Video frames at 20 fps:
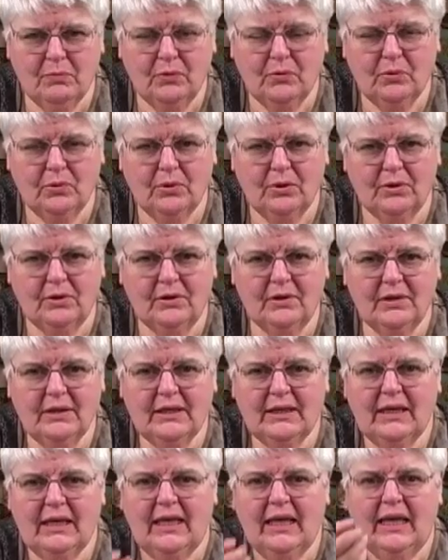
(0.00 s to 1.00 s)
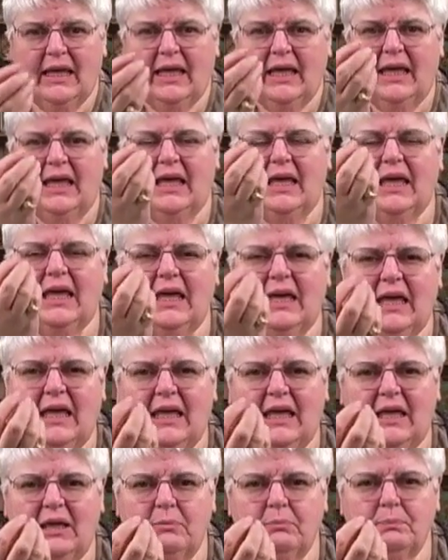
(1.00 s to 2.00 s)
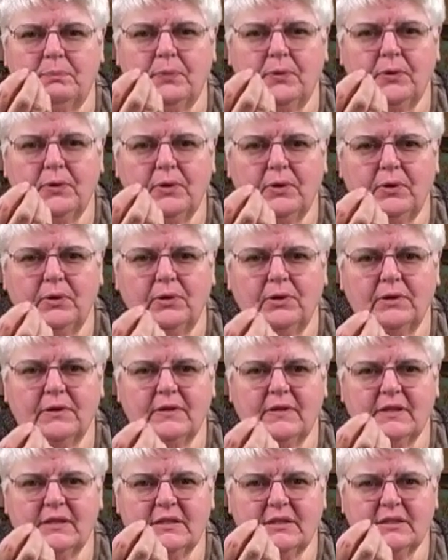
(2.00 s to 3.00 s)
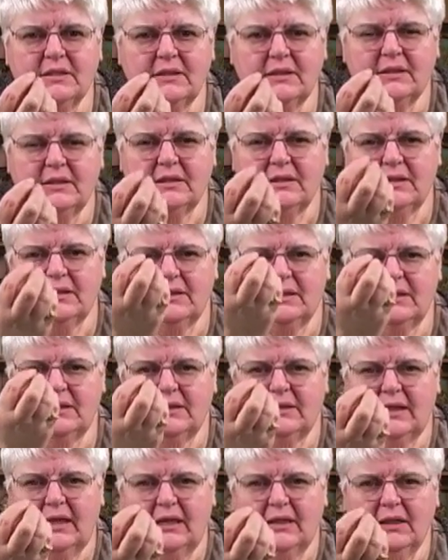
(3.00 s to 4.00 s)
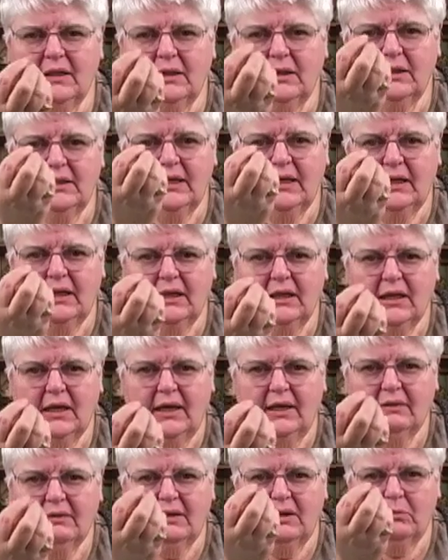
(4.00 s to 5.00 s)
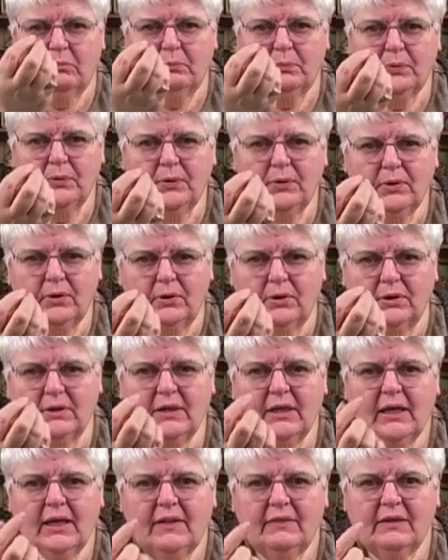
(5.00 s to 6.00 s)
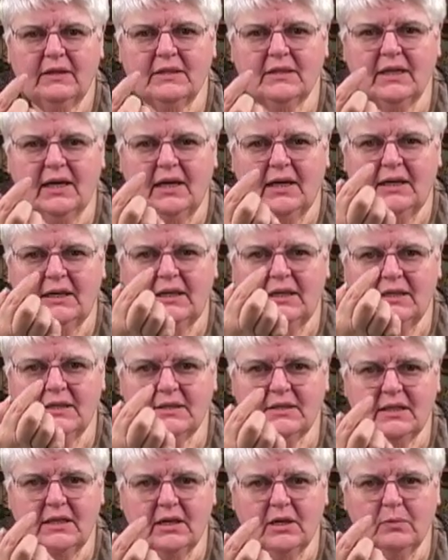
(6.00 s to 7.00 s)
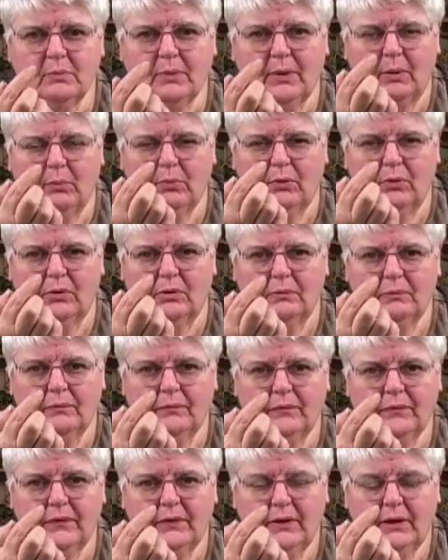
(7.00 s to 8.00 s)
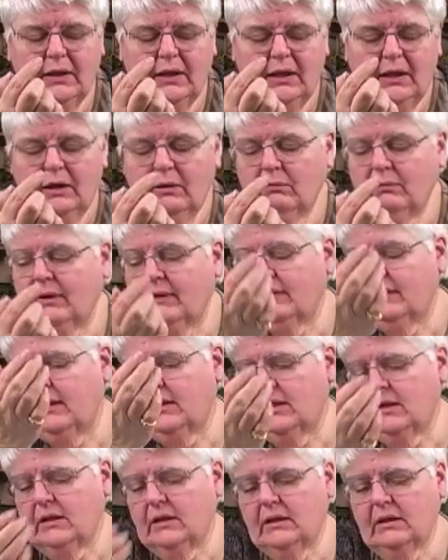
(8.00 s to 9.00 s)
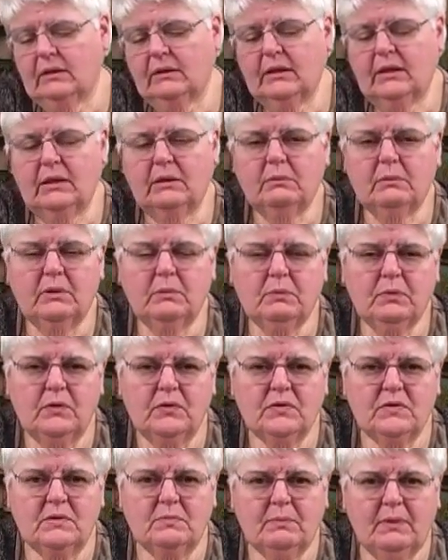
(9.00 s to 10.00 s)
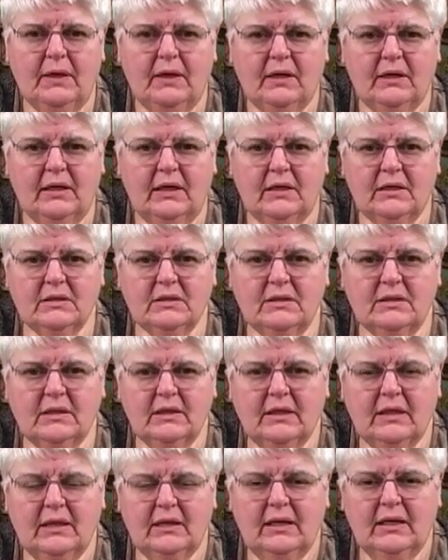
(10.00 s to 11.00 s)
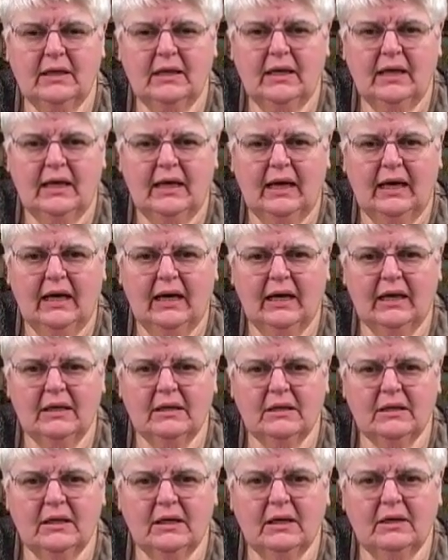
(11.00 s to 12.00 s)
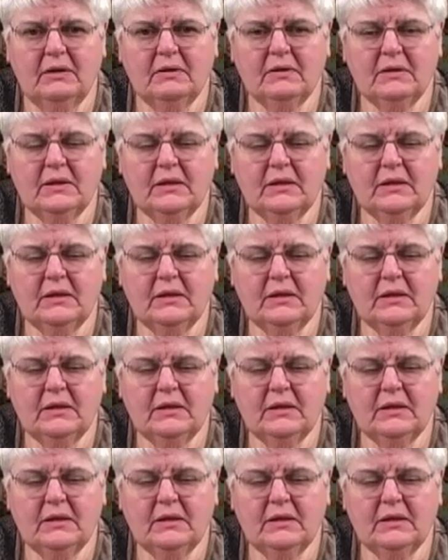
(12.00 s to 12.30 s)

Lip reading: board, it pulled that little needle-like thing pulled the tiniest air bubble. Well, then the person panicked and